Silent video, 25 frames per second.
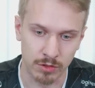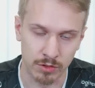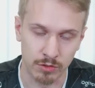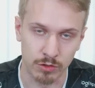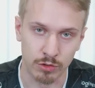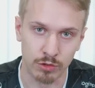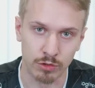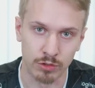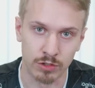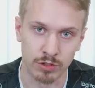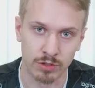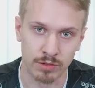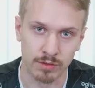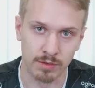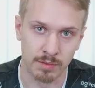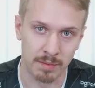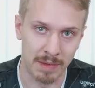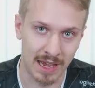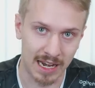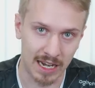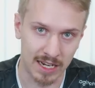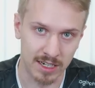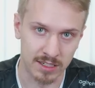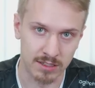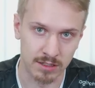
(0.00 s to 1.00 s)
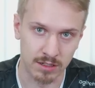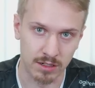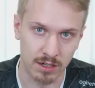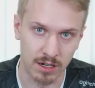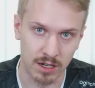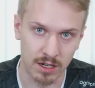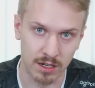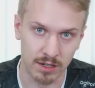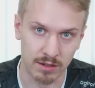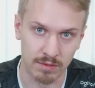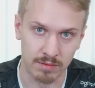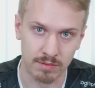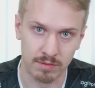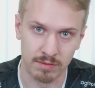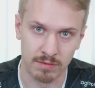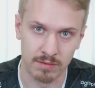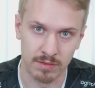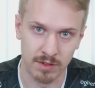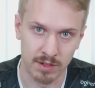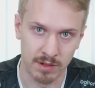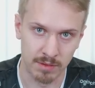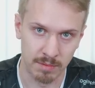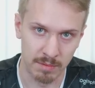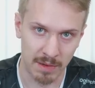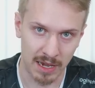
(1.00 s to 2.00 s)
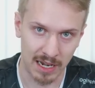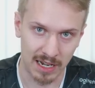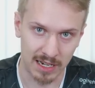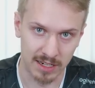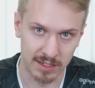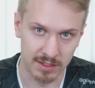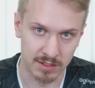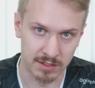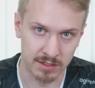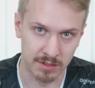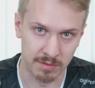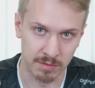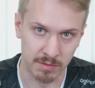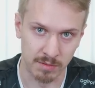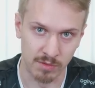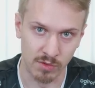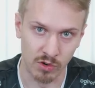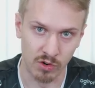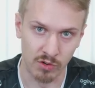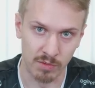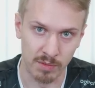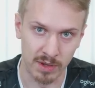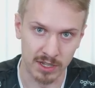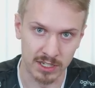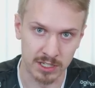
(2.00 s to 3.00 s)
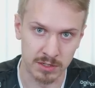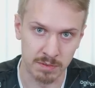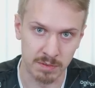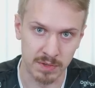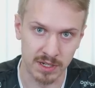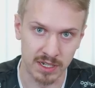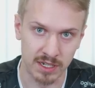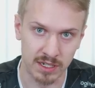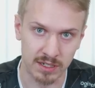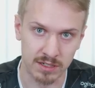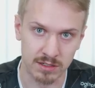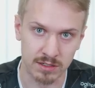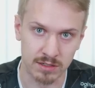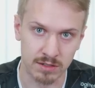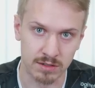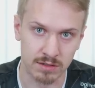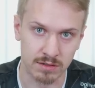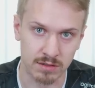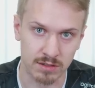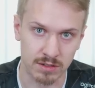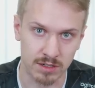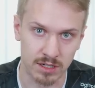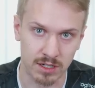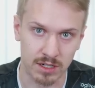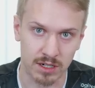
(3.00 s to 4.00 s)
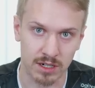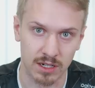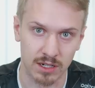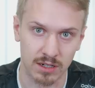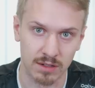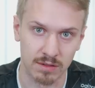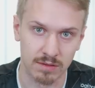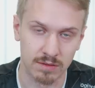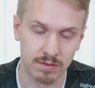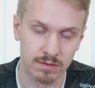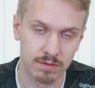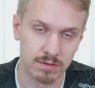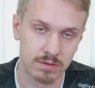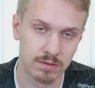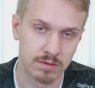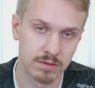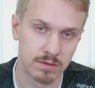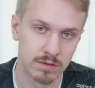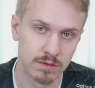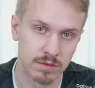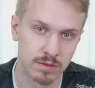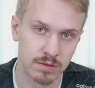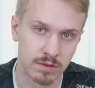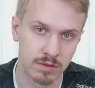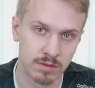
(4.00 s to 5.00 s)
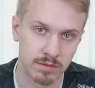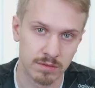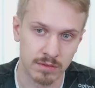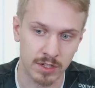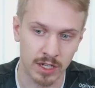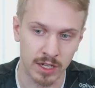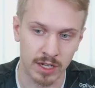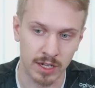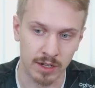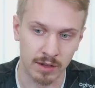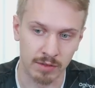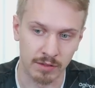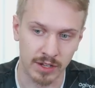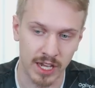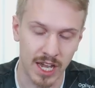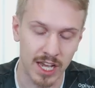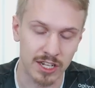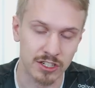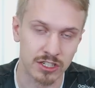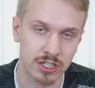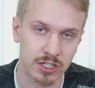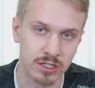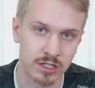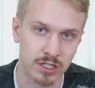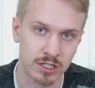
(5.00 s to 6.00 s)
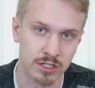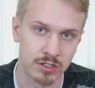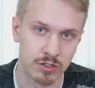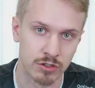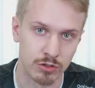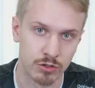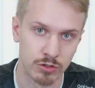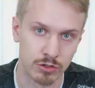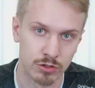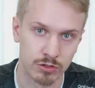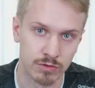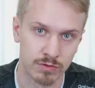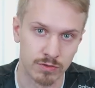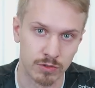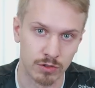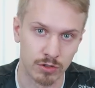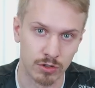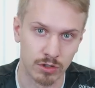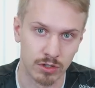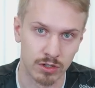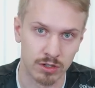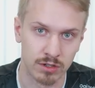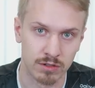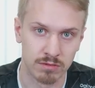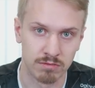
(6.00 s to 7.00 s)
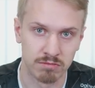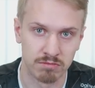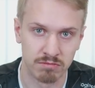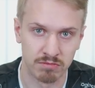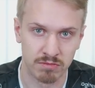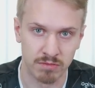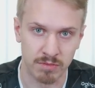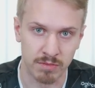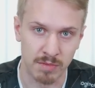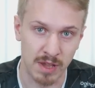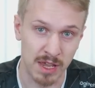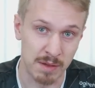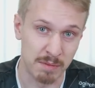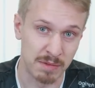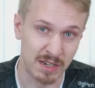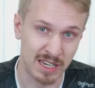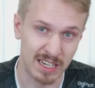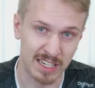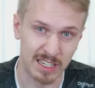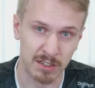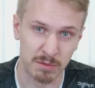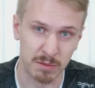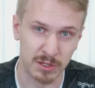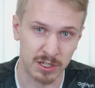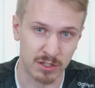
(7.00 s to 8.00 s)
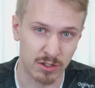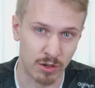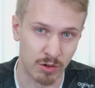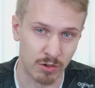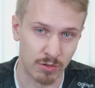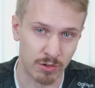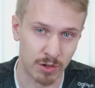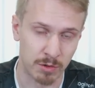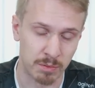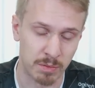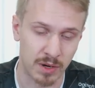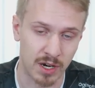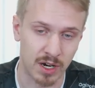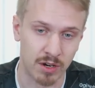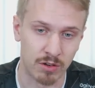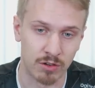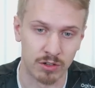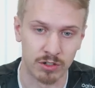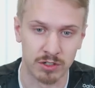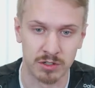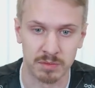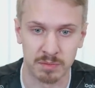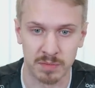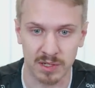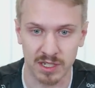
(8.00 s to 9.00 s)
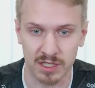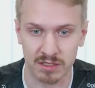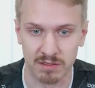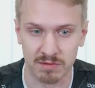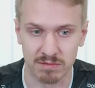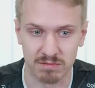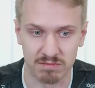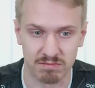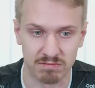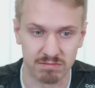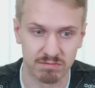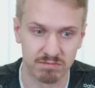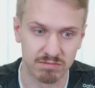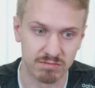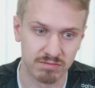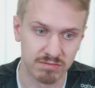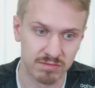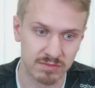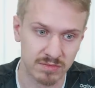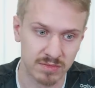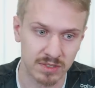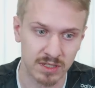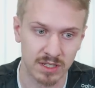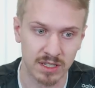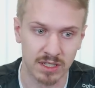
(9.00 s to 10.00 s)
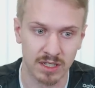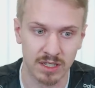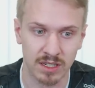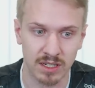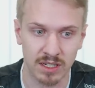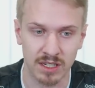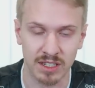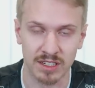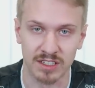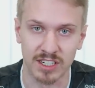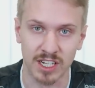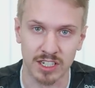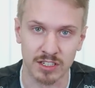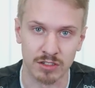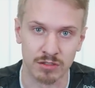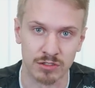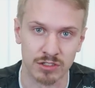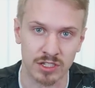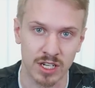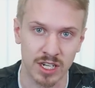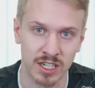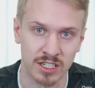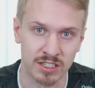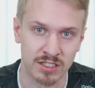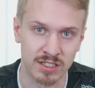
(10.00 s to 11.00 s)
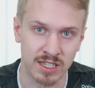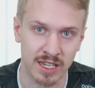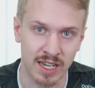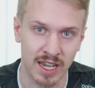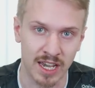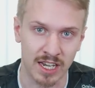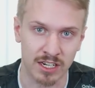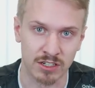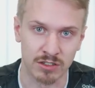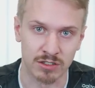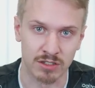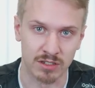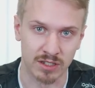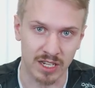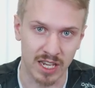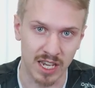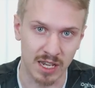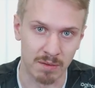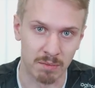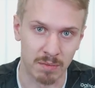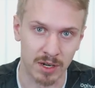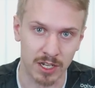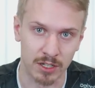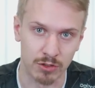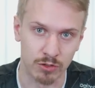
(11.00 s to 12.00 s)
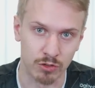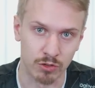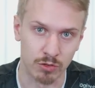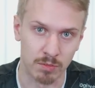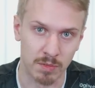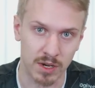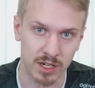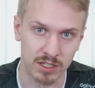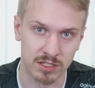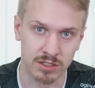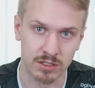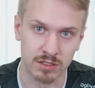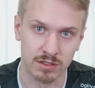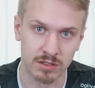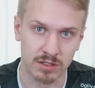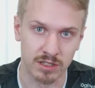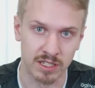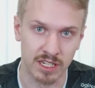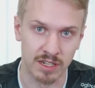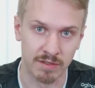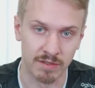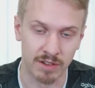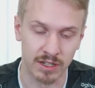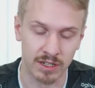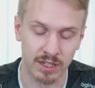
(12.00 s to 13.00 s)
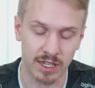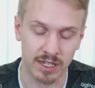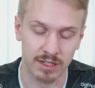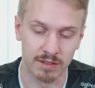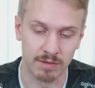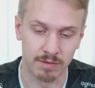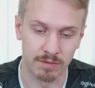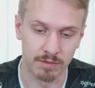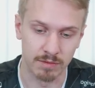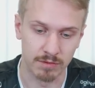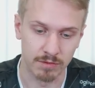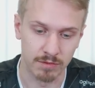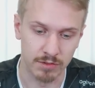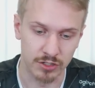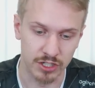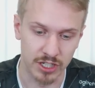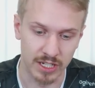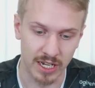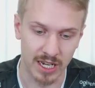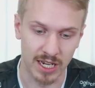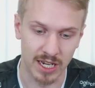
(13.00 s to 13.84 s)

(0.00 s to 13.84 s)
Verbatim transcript: good balanced gun, balanced movement speeds, uh, the gadget is useful, maybe a little bit overpowered but it doesn't change the actual gameplay too much, even that she